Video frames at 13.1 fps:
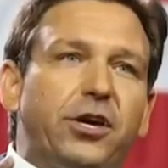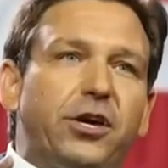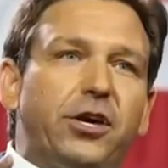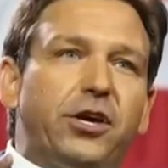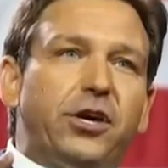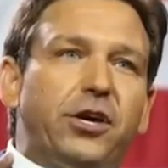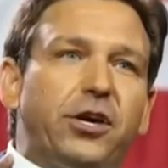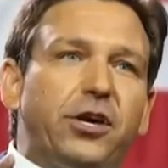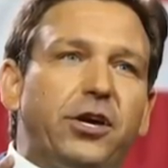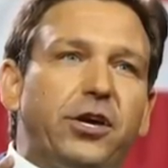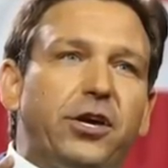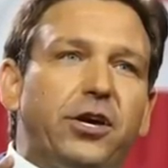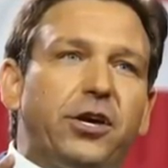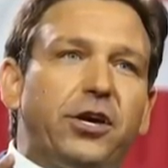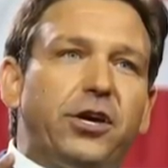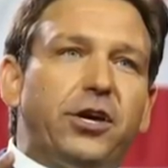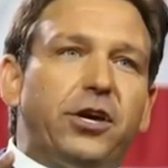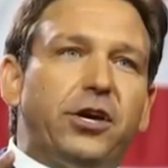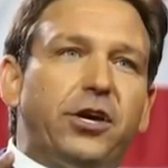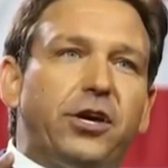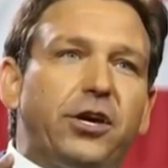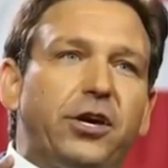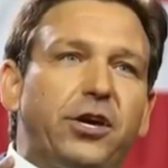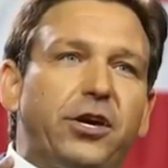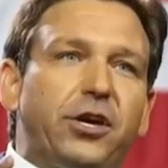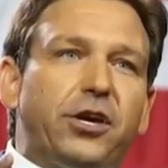
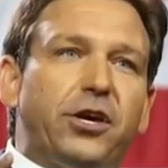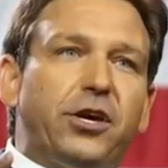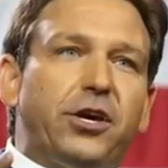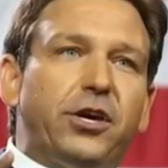(silent)